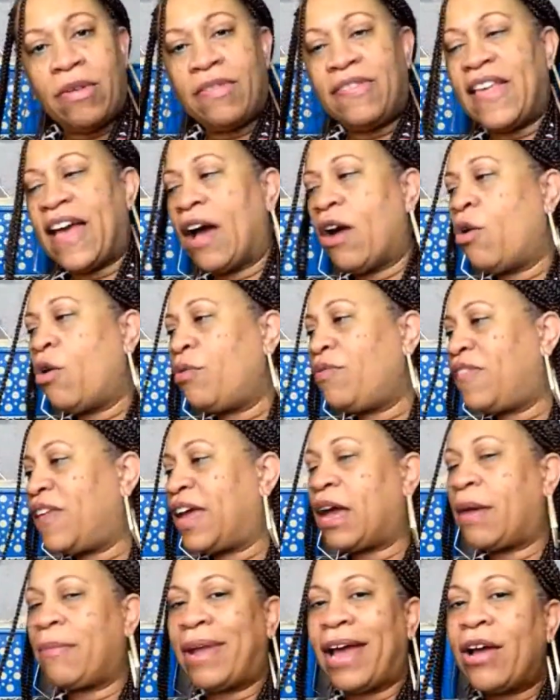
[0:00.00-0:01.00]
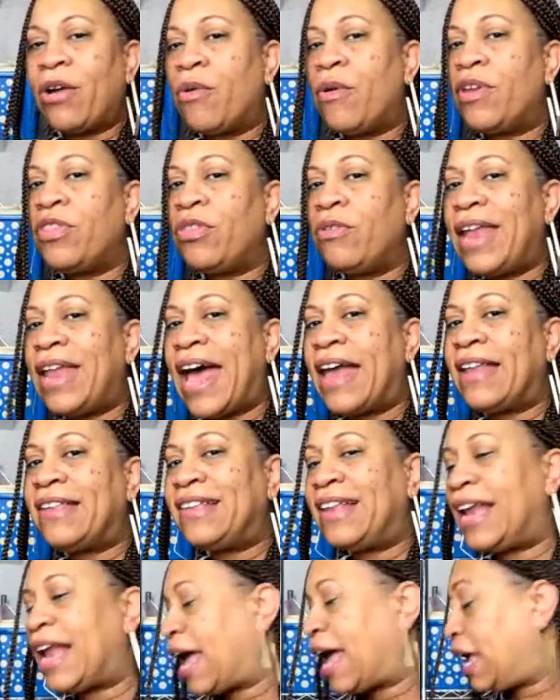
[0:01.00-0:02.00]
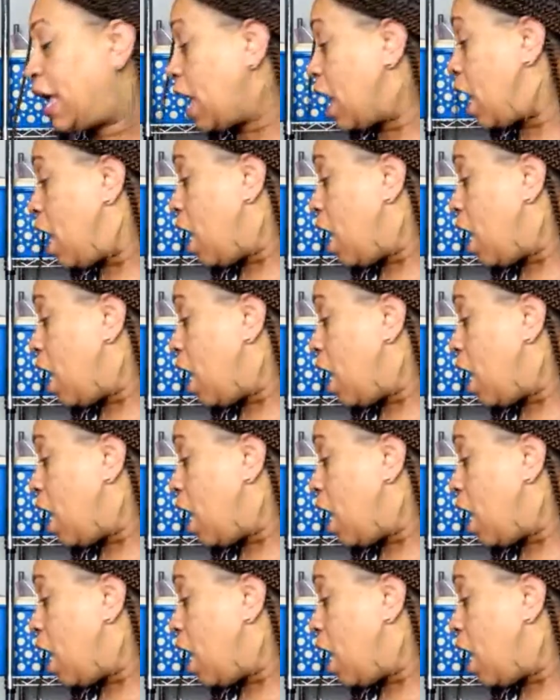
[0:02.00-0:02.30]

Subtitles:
that whole thing. I'm not going through that tonight.